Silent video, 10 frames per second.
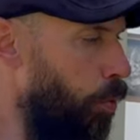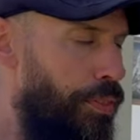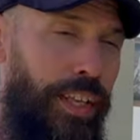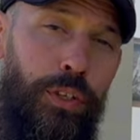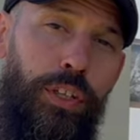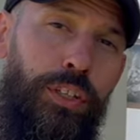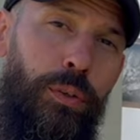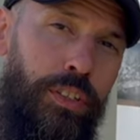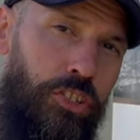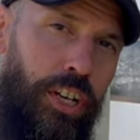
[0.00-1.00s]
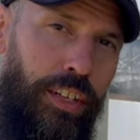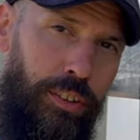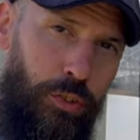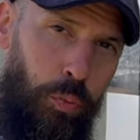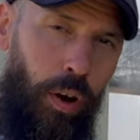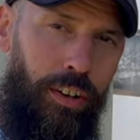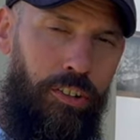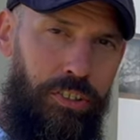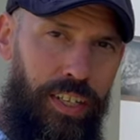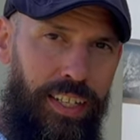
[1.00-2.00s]
one thing you can do is check those
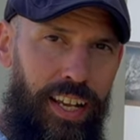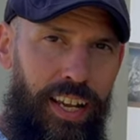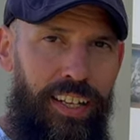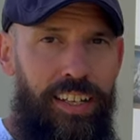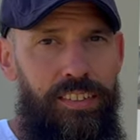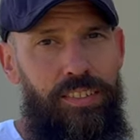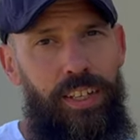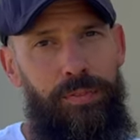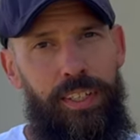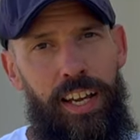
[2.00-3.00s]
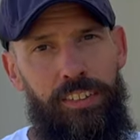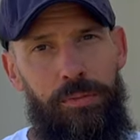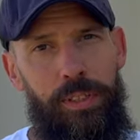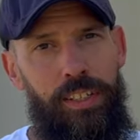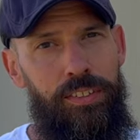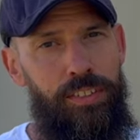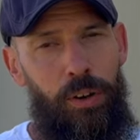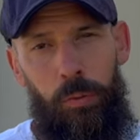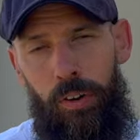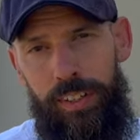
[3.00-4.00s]
wires again as a safety hazard, because you
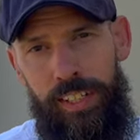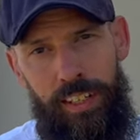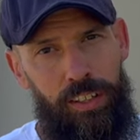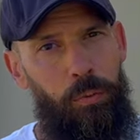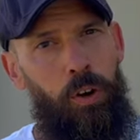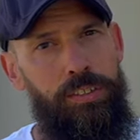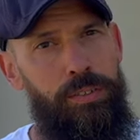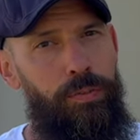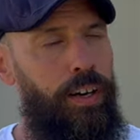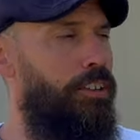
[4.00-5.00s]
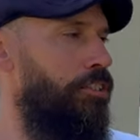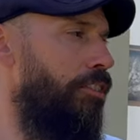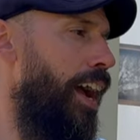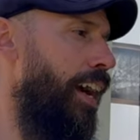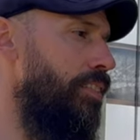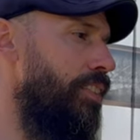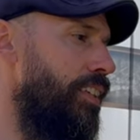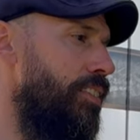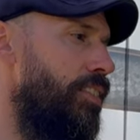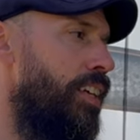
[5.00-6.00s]
don't want any unwanted fires or
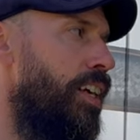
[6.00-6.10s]
accidents.